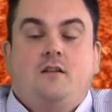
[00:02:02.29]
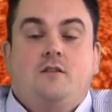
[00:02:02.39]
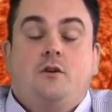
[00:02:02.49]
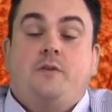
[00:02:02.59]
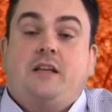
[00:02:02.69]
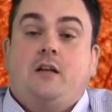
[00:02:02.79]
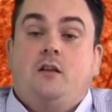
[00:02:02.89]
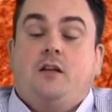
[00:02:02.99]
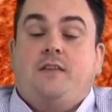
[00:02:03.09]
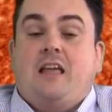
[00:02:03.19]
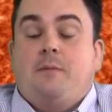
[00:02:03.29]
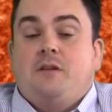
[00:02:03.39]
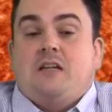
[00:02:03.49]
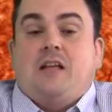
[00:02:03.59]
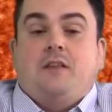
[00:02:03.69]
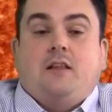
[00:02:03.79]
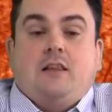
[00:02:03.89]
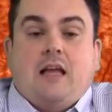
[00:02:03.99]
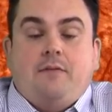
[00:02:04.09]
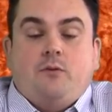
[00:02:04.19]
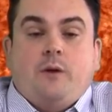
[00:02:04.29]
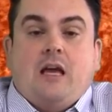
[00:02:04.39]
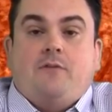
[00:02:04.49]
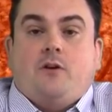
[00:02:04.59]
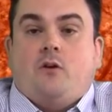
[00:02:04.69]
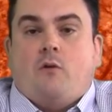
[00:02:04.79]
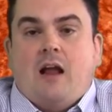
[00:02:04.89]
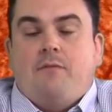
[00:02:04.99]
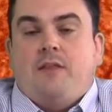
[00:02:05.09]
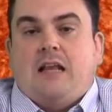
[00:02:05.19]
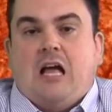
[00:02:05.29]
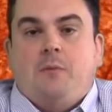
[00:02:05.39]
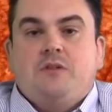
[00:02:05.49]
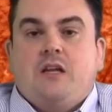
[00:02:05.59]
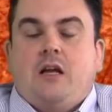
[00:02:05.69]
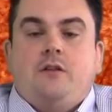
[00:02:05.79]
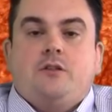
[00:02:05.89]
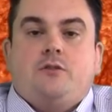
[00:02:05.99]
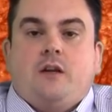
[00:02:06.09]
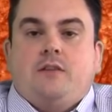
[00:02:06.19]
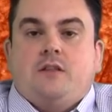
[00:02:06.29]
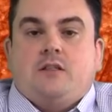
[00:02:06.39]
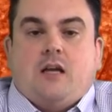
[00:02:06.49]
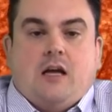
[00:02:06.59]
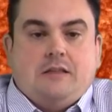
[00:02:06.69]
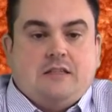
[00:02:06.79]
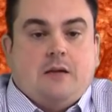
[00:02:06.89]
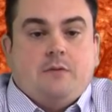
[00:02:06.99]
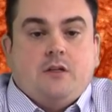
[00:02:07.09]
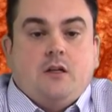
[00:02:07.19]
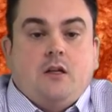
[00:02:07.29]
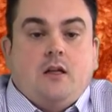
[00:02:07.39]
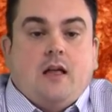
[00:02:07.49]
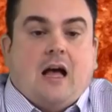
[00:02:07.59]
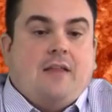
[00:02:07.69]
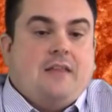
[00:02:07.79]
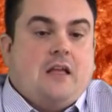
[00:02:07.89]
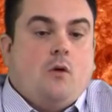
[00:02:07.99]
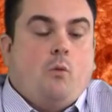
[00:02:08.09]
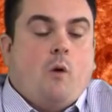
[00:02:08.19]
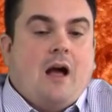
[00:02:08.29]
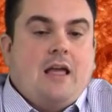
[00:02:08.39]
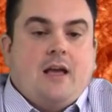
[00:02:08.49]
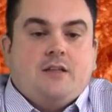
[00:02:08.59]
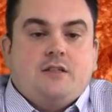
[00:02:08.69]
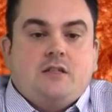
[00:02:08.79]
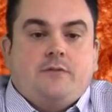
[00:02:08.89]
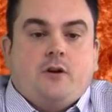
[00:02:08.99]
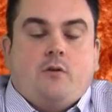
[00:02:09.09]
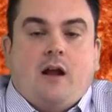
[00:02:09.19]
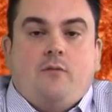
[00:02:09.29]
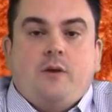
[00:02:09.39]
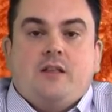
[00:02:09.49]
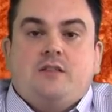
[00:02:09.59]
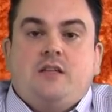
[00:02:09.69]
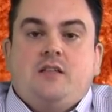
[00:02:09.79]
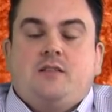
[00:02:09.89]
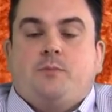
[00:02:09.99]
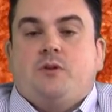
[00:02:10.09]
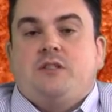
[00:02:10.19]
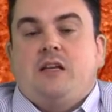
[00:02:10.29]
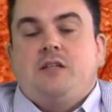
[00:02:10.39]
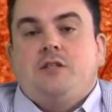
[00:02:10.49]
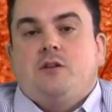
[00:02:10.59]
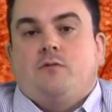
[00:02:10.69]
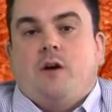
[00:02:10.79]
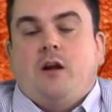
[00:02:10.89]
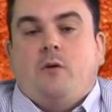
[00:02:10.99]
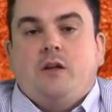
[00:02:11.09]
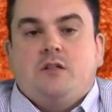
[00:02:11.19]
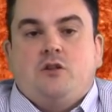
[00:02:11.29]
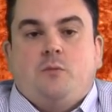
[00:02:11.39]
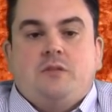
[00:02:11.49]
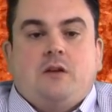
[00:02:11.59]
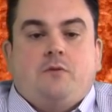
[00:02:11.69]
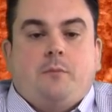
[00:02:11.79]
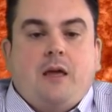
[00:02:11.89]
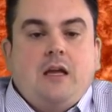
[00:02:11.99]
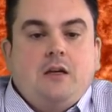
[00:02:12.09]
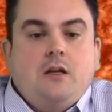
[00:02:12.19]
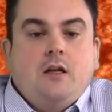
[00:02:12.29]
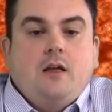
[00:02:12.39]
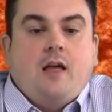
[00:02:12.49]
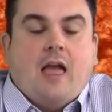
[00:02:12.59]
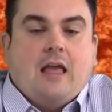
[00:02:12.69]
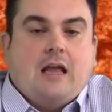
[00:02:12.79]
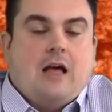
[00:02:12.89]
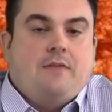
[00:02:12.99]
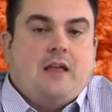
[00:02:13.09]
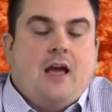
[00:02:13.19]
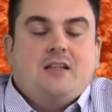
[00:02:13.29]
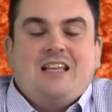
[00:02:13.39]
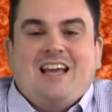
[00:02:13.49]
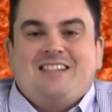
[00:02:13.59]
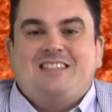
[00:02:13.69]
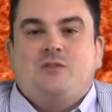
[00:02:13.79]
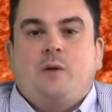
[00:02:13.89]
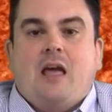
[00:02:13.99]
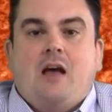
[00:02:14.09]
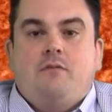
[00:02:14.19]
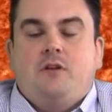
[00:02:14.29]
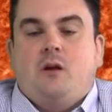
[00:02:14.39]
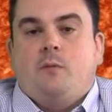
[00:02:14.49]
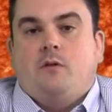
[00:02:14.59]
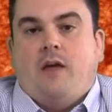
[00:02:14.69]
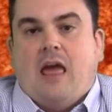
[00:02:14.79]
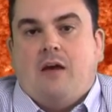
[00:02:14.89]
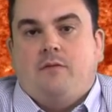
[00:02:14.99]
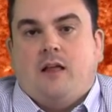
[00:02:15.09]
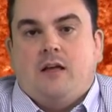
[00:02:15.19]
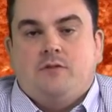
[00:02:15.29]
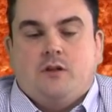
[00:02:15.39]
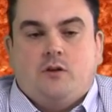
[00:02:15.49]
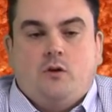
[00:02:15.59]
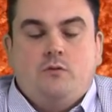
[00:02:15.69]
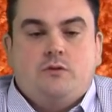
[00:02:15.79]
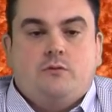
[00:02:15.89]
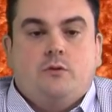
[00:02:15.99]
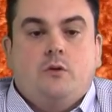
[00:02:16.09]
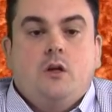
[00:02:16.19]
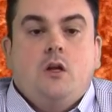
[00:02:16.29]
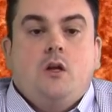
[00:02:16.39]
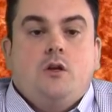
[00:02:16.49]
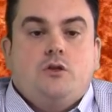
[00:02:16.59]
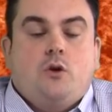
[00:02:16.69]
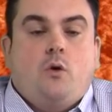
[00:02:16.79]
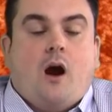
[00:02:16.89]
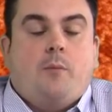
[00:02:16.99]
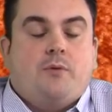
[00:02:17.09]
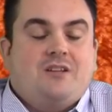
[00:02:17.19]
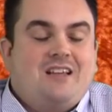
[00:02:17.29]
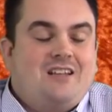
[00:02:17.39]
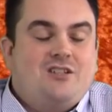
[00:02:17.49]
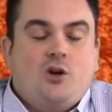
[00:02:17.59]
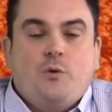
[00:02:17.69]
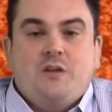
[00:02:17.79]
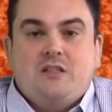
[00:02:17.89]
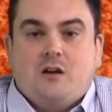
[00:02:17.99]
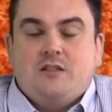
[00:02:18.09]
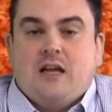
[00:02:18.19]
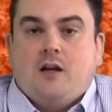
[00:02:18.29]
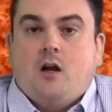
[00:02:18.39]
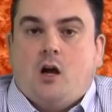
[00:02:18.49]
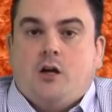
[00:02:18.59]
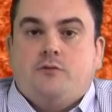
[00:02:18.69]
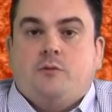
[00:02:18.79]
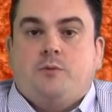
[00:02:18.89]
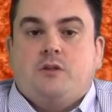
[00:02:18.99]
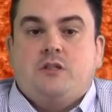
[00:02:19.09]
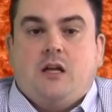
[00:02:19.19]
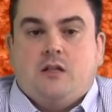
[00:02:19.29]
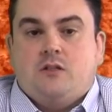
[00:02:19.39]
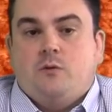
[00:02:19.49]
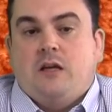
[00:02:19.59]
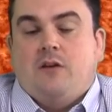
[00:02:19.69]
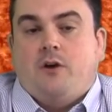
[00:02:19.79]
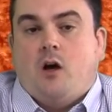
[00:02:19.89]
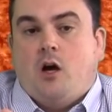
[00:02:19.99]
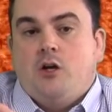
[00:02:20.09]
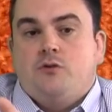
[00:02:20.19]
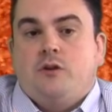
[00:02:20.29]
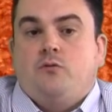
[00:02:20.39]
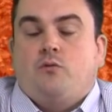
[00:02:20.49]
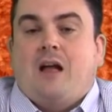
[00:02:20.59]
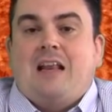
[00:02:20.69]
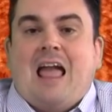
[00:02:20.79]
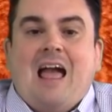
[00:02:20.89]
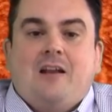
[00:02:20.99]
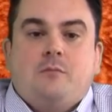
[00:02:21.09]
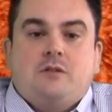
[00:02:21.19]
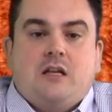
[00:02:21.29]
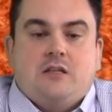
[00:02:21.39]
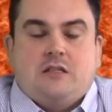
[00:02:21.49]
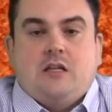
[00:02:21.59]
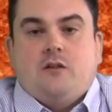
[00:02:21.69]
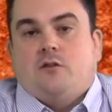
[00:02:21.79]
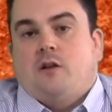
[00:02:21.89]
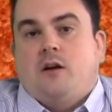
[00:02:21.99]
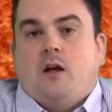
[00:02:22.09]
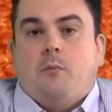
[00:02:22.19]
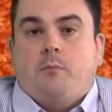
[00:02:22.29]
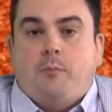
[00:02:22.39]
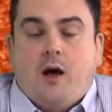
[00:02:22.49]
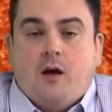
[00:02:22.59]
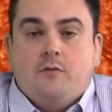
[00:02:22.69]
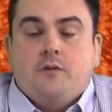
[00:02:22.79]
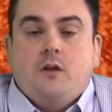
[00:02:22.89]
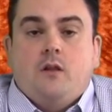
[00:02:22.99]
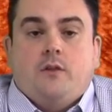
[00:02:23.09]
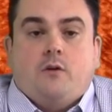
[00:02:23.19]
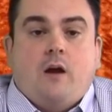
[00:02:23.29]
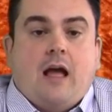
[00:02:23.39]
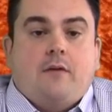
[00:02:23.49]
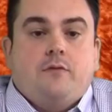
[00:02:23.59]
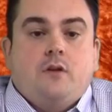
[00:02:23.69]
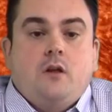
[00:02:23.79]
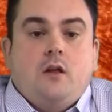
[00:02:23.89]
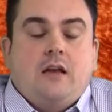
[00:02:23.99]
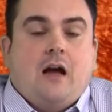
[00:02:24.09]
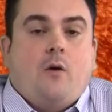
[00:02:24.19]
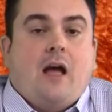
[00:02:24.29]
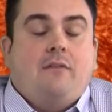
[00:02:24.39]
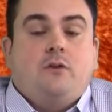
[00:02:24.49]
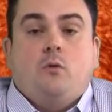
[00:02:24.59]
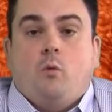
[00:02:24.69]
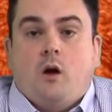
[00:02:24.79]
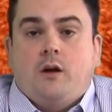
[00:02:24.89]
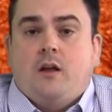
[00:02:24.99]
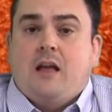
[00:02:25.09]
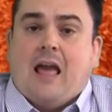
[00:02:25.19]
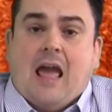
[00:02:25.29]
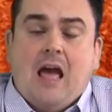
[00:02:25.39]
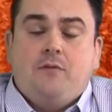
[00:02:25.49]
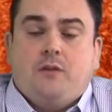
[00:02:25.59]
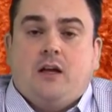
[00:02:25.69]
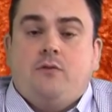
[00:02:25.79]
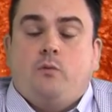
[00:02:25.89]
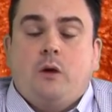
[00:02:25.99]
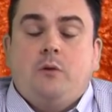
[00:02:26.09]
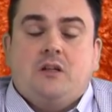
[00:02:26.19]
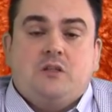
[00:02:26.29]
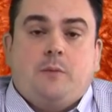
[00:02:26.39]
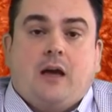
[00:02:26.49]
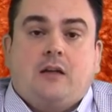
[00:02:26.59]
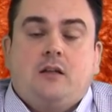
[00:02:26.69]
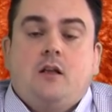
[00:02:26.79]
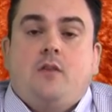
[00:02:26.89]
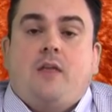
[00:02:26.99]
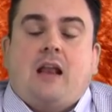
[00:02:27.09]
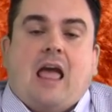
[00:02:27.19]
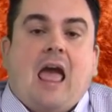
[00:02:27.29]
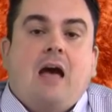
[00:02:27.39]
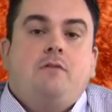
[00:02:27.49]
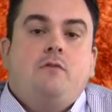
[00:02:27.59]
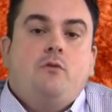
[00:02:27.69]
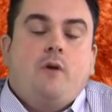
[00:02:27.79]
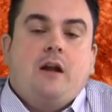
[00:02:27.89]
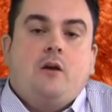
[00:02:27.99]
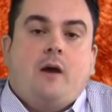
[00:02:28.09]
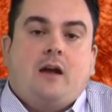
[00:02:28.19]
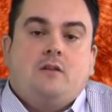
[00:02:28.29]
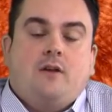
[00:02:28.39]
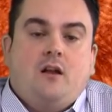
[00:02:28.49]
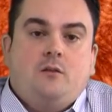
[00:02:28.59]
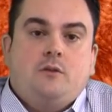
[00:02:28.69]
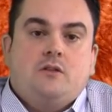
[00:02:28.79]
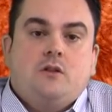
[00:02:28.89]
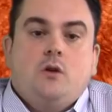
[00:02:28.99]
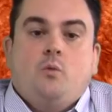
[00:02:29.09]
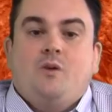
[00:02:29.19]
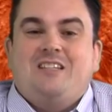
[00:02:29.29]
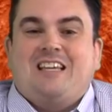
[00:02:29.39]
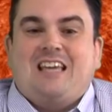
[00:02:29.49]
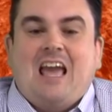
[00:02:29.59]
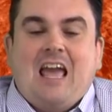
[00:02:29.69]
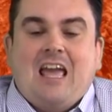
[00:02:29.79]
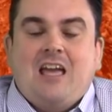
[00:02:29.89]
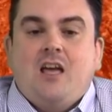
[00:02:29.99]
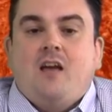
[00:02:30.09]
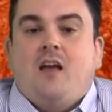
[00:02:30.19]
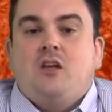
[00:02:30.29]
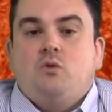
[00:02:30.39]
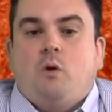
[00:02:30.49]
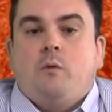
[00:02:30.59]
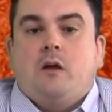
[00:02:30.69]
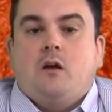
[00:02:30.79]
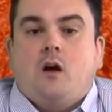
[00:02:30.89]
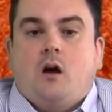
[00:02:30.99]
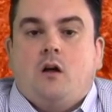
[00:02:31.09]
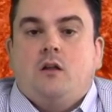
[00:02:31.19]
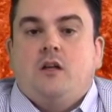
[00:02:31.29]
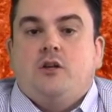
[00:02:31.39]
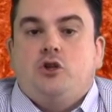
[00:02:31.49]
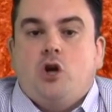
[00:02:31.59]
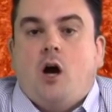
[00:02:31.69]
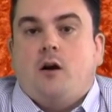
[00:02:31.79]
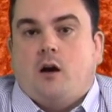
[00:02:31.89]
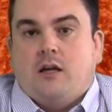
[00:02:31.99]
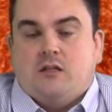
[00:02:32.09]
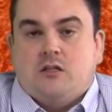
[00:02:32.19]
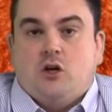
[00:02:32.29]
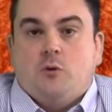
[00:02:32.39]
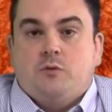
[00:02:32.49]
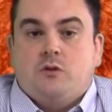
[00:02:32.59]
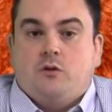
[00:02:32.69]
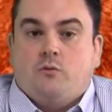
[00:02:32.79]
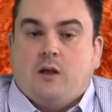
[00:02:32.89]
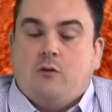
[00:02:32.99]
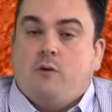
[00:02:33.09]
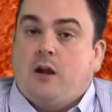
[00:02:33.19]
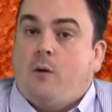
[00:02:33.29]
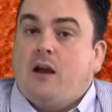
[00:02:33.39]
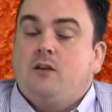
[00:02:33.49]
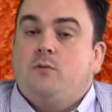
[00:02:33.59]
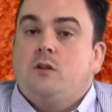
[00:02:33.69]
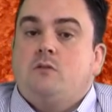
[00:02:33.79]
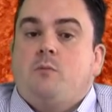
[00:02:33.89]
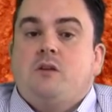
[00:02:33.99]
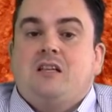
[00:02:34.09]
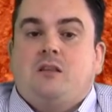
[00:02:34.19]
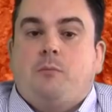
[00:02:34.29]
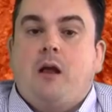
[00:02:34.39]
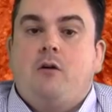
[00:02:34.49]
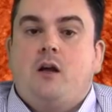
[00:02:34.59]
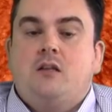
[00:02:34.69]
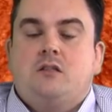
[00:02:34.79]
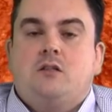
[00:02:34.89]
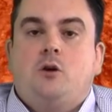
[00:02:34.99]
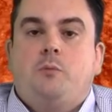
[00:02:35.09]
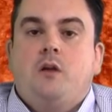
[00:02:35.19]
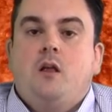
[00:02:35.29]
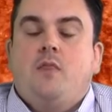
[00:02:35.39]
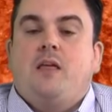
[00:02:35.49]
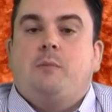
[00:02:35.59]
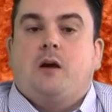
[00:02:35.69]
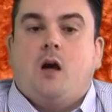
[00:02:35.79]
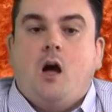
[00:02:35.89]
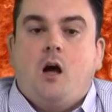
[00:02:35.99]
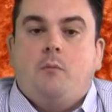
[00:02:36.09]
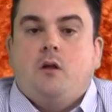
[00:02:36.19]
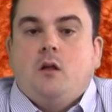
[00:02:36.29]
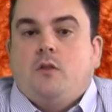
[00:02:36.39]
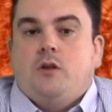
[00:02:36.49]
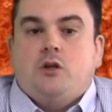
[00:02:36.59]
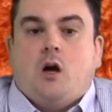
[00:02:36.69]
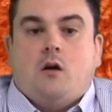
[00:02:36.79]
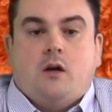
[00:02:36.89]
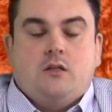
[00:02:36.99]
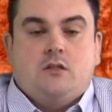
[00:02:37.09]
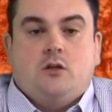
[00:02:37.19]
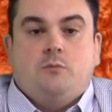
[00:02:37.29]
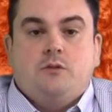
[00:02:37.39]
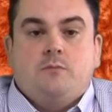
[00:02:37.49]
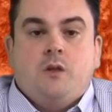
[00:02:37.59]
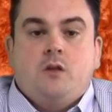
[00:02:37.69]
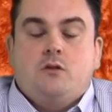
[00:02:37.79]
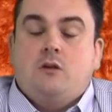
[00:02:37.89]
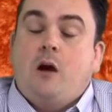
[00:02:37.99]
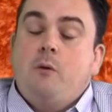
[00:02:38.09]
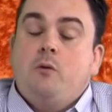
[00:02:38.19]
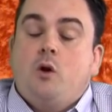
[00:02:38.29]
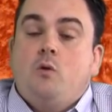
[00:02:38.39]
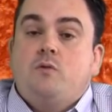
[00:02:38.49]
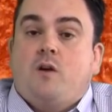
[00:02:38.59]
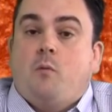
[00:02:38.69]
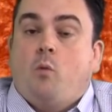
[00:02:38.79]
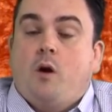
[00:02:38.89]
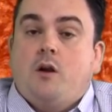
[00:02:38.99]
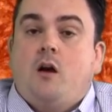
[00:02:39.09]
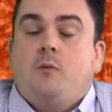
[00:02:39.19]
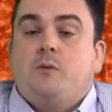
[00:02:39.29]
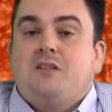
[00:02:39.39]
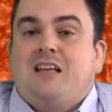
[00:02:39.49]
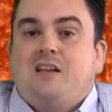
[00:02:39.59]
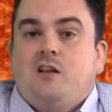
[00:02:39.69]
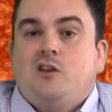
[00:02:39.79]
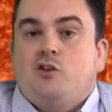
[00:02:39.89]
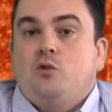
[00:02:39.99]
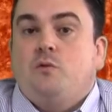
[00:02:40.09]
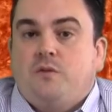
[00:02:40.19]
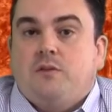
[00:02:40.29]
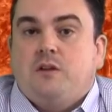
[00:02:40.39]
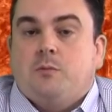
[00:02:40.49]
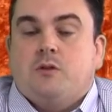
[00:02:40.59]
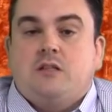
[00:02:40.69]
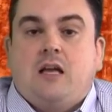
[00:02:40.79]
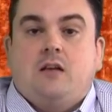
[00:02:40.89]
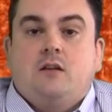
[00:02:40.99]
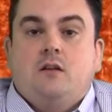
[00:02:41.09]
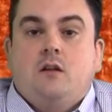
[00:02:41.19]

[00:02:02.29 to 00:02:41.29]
So if we take a look at the image on the left, we have a graph that helps illustrate this concept. On the y-axis of our graph, we can see it's the percentage of radioisotopes that remain, and on the x-axis, we have the number of half-lives it goes through. So our percentage always starts at 100%, so we have 100 red atoms as illustrated above the graph. Now, after one half-life, we would expect that half of the radioactive elements would decay into what we can call daughter isotopes. So the red radioactive ones represent the parent isotope, they become the daughter isotopes. So now we would go from 100% to 50%.